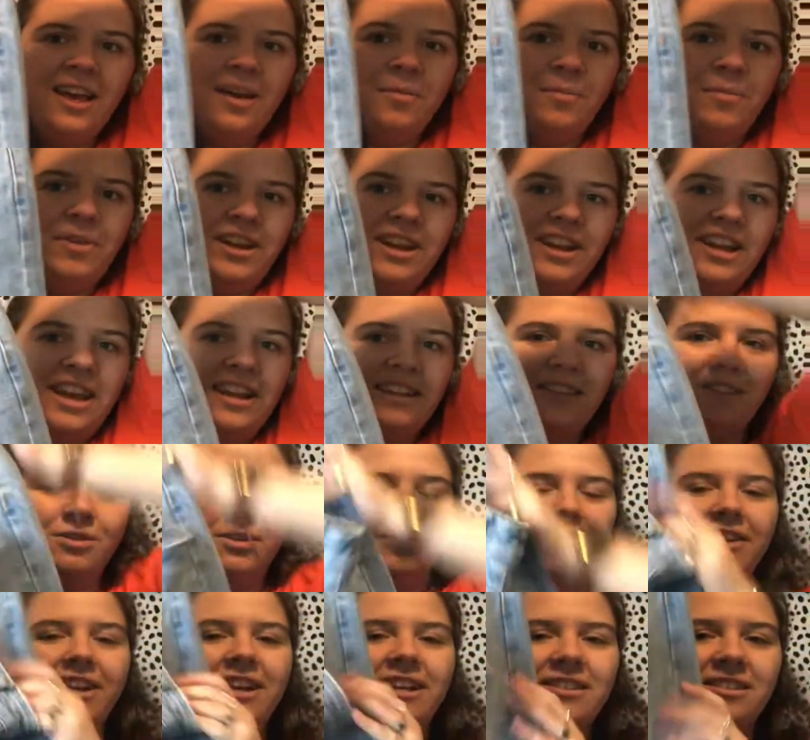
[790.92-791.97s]
But again, it's for
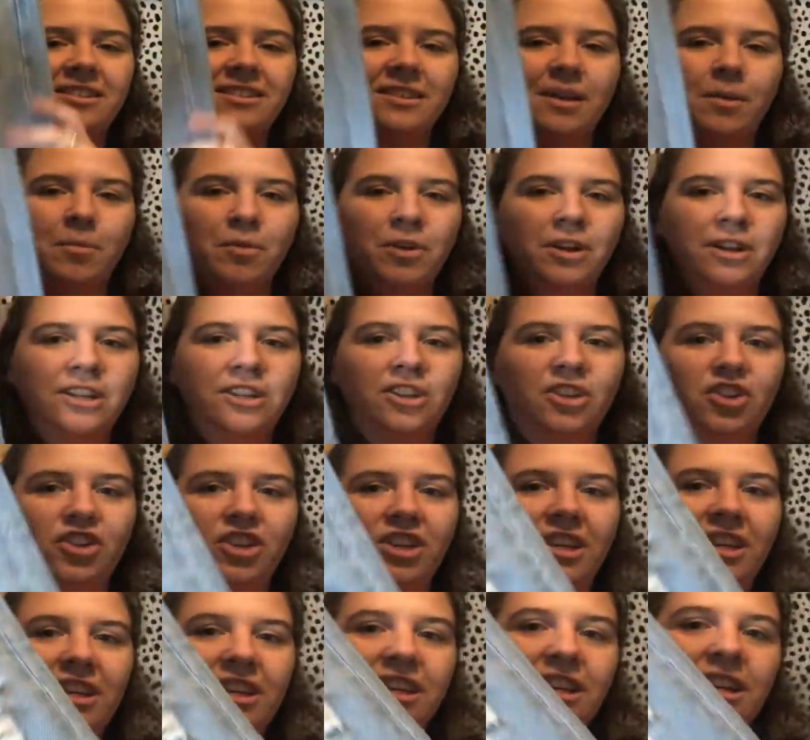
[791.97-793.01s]
like a summery
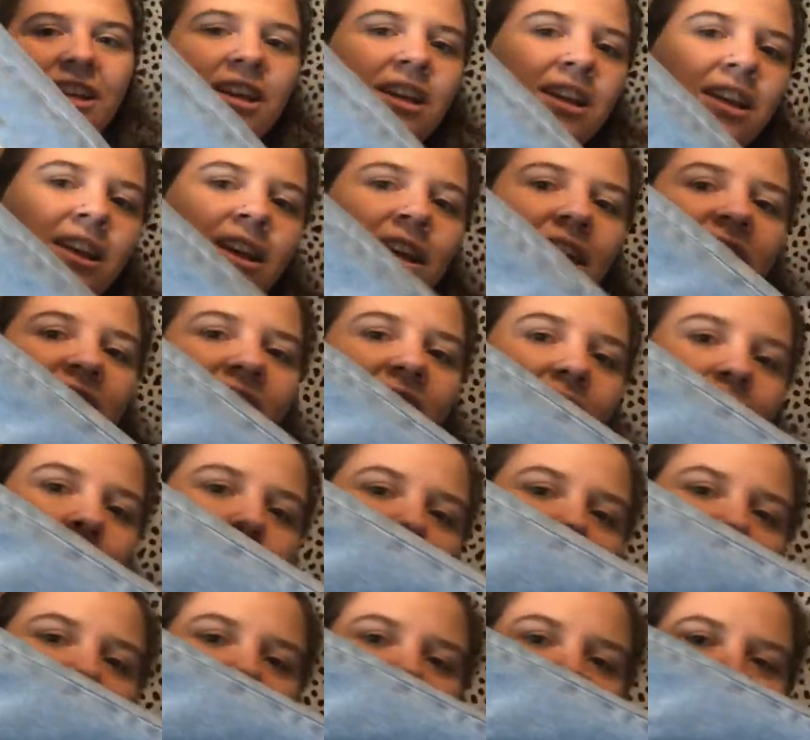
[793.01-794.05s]
jean,
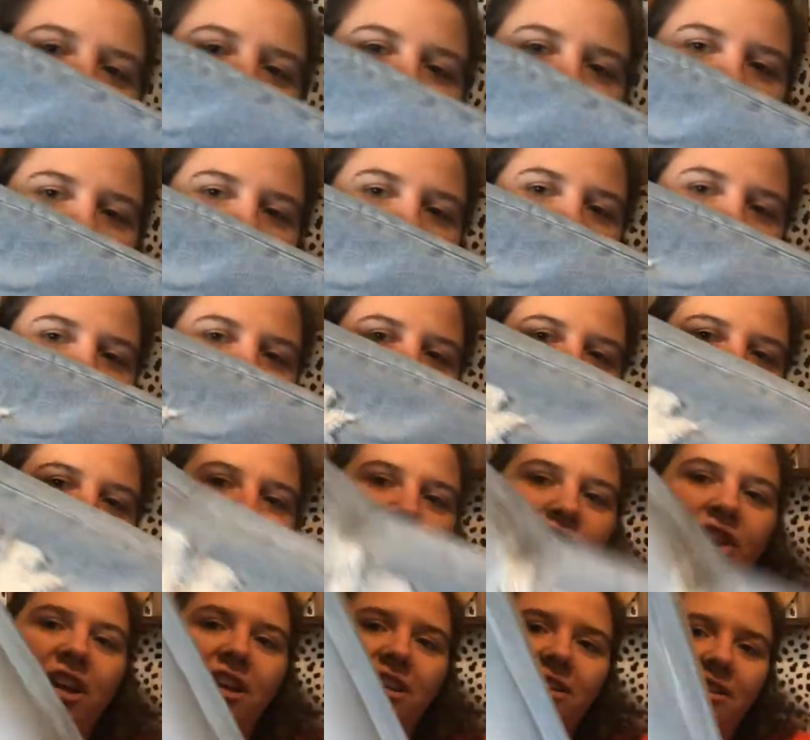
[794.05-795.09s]
straight leg
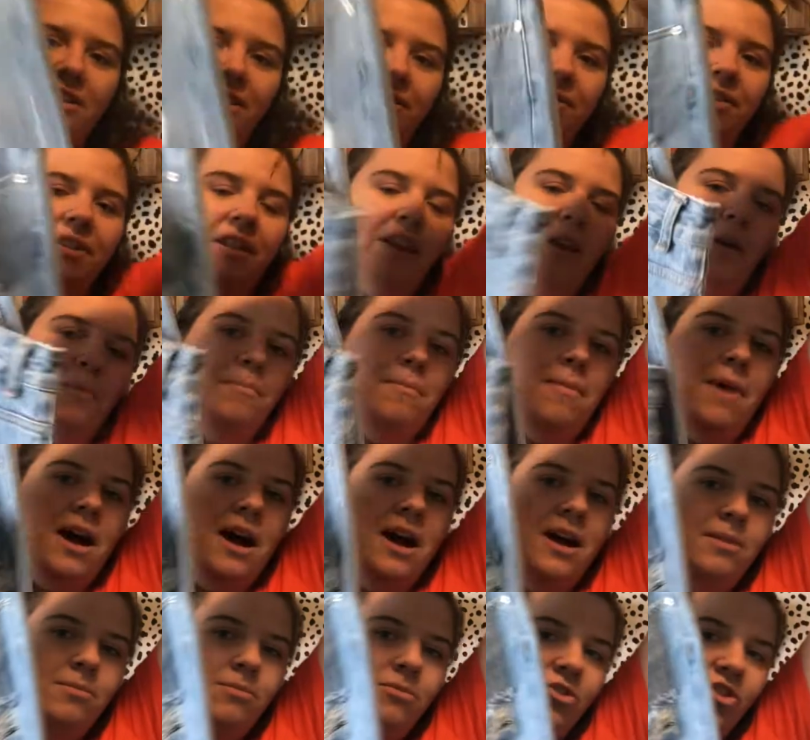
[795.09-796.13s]
distressed, definitely like a
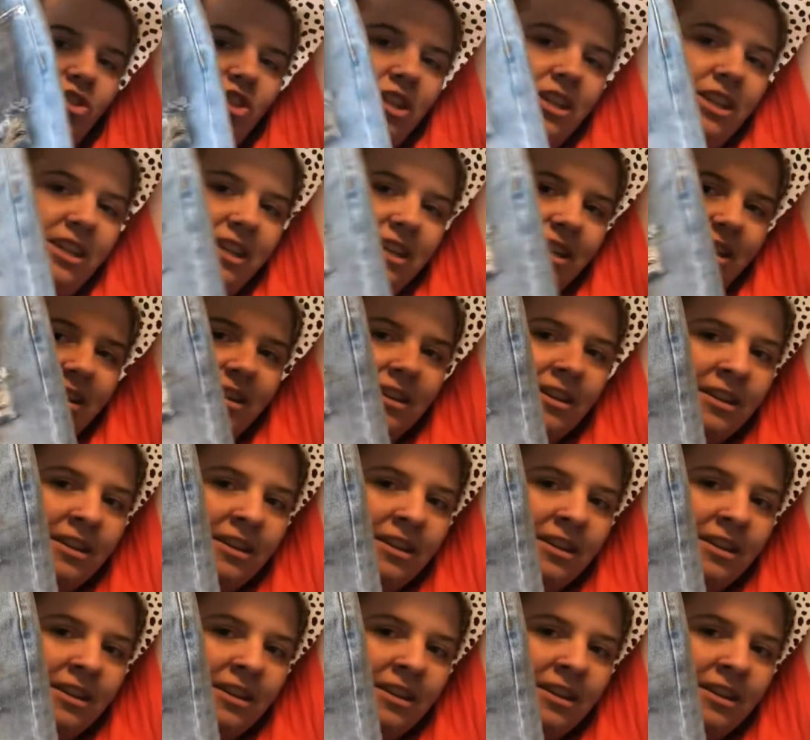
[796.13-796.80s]
mom jean.